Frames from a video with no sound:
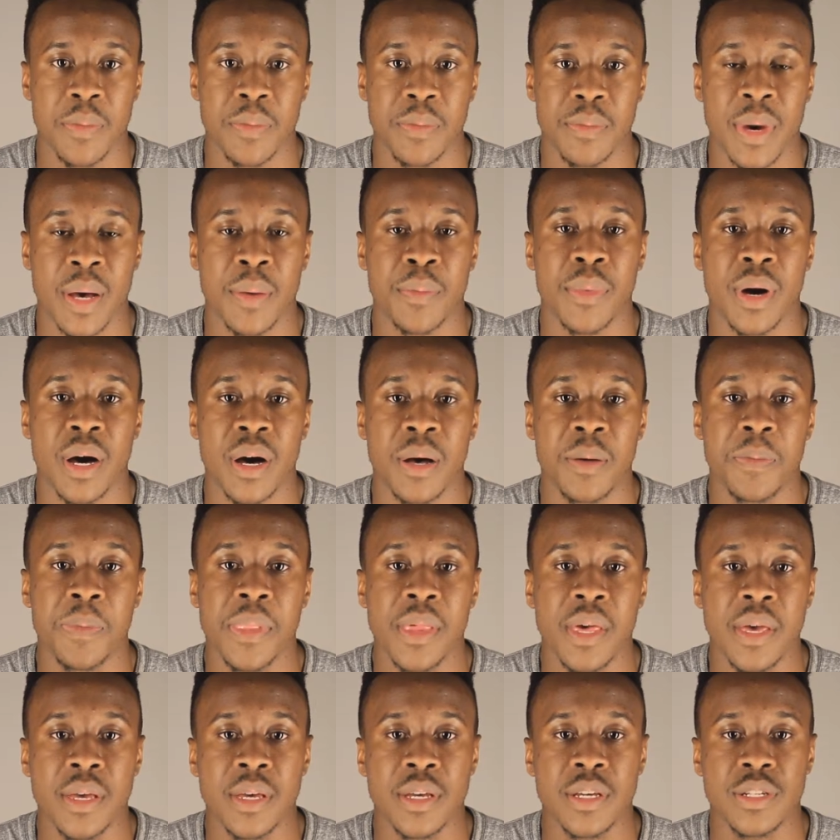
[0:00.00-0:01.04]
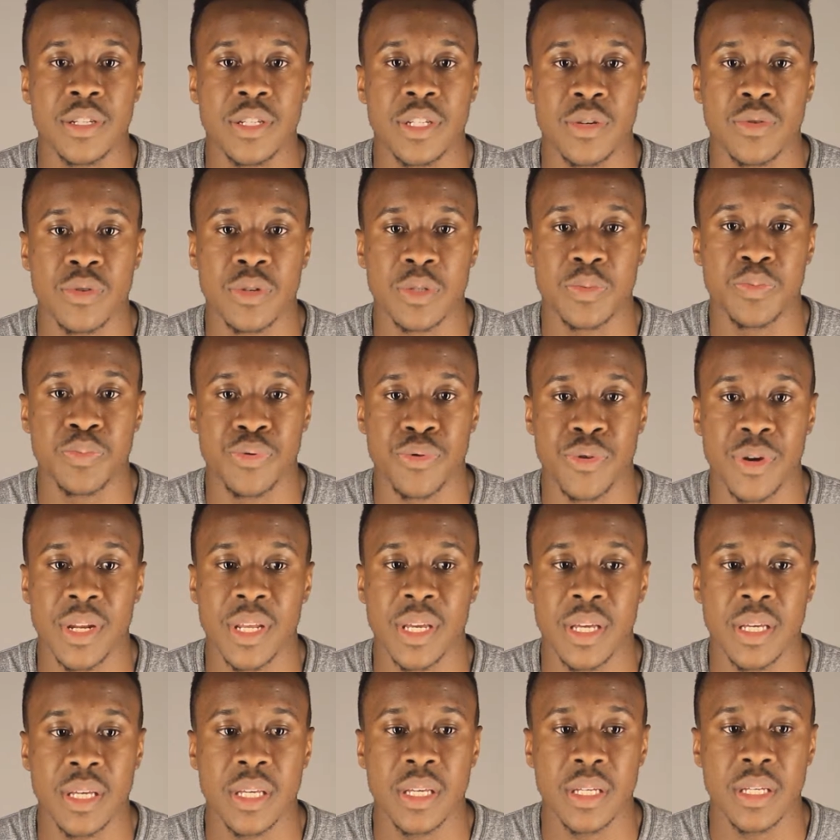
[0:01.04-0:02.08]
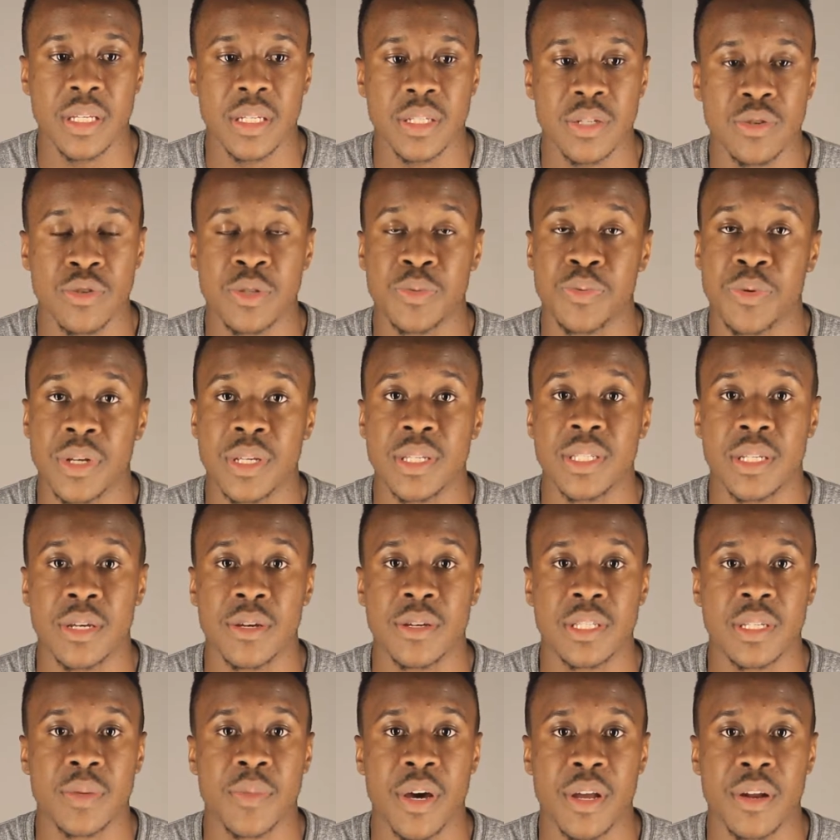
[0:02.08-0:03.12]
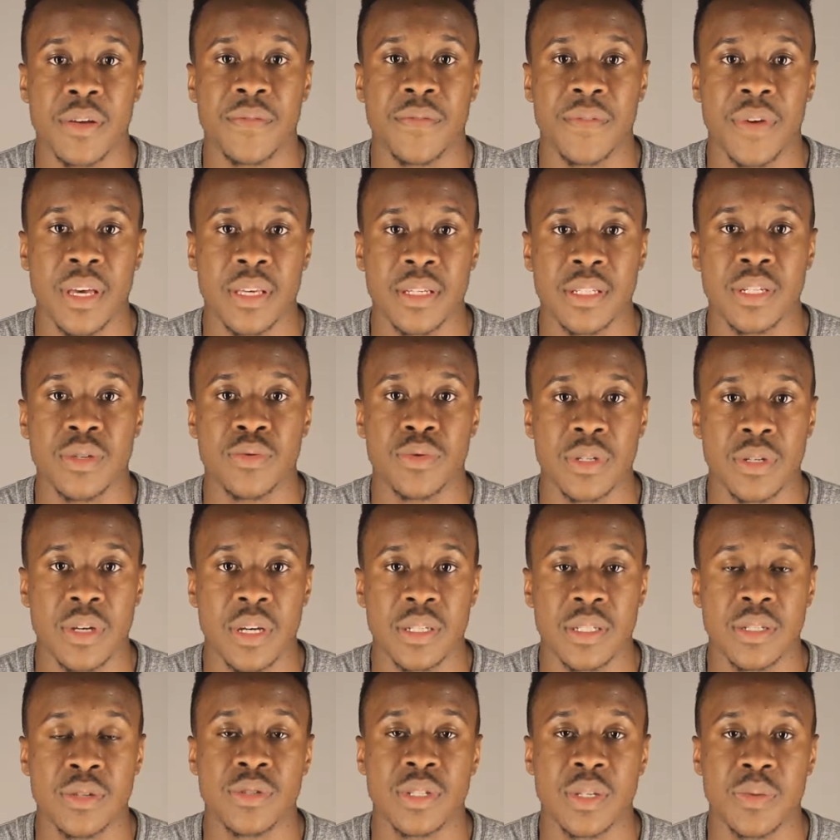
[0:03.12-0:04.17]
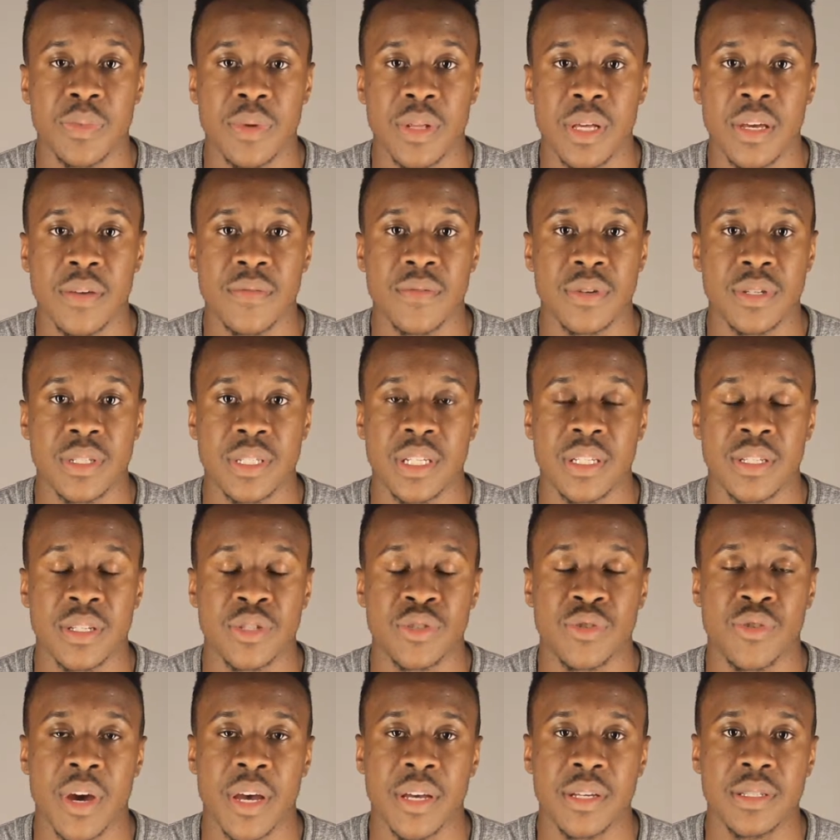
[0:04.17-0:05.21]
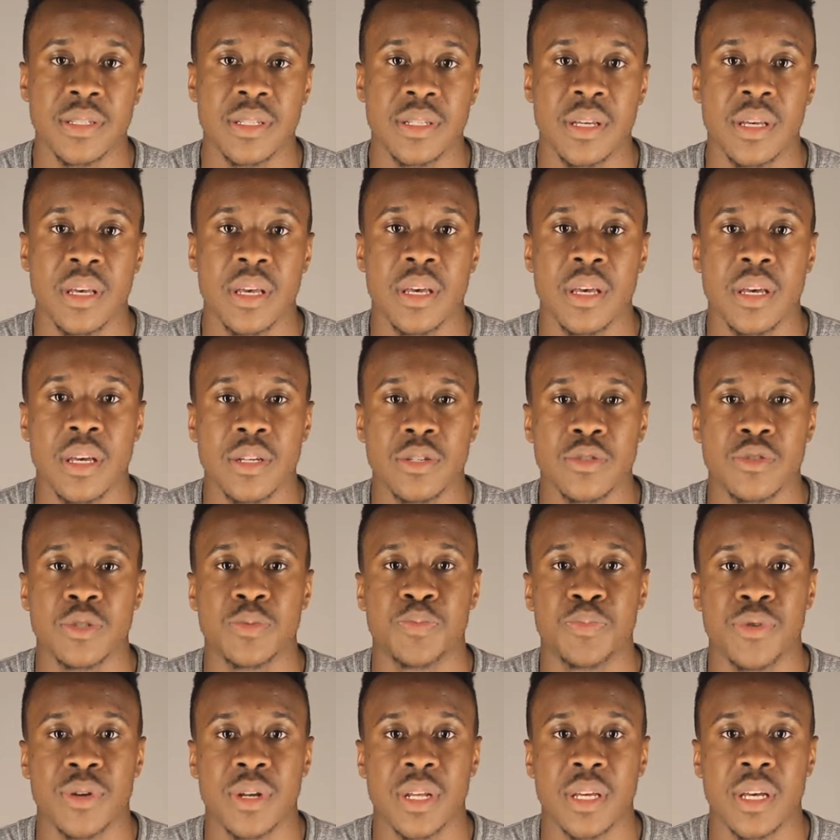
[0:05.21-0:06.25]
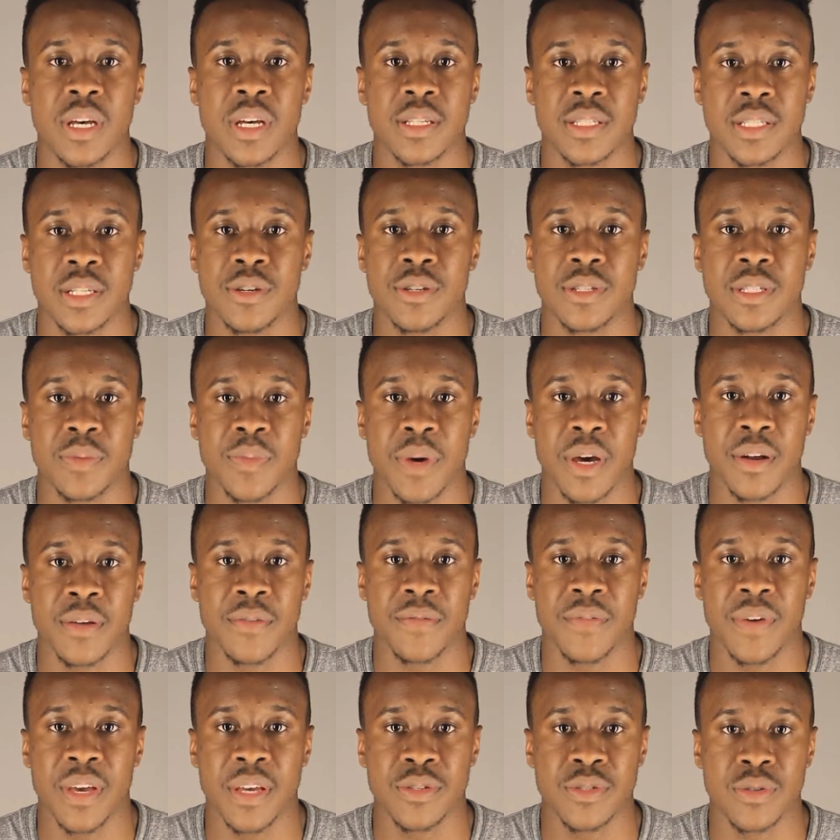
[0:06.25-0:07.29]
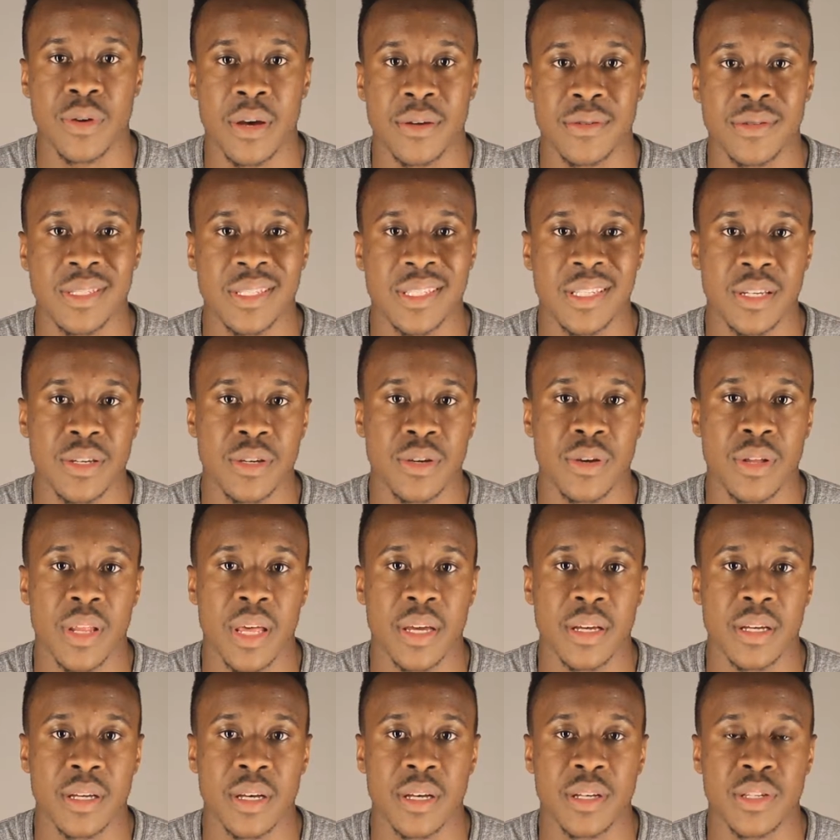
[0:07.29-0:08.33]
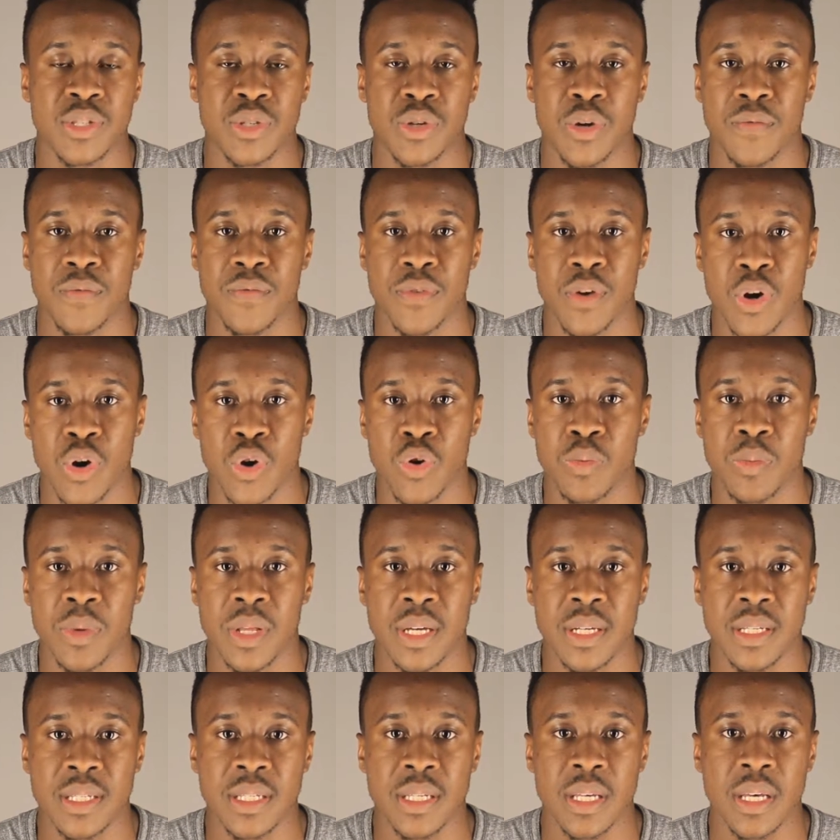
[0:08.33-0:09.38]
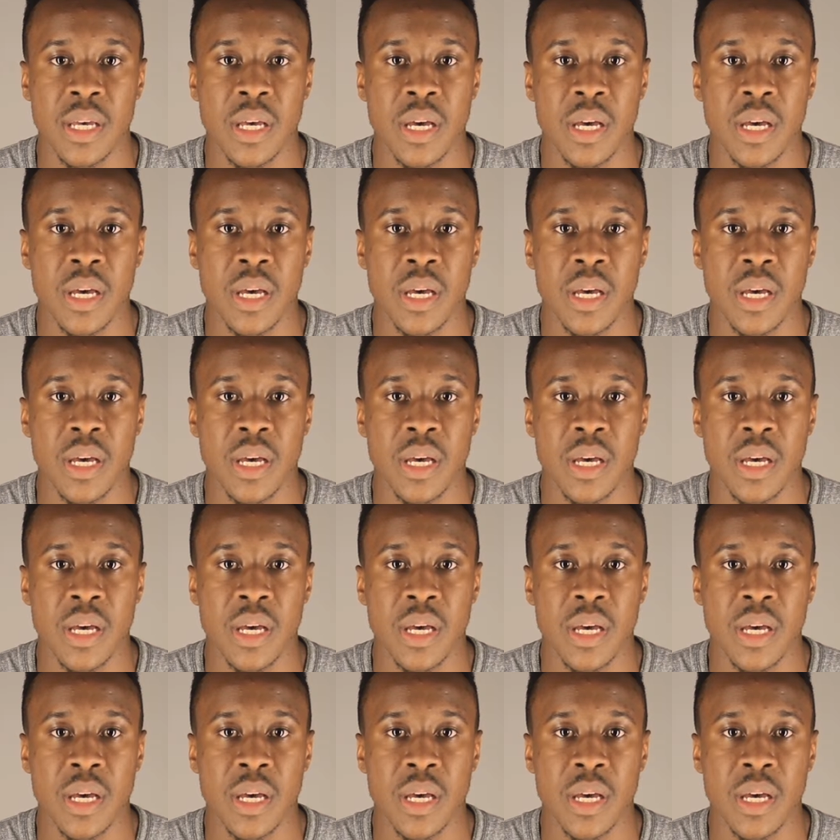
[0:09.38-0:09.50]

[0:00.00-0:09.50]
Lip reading: mom. She was pretty serious about her faith. She was a believer in Jesus Christ. She was pretty serious about her faith. So I would see her like serve the homeless.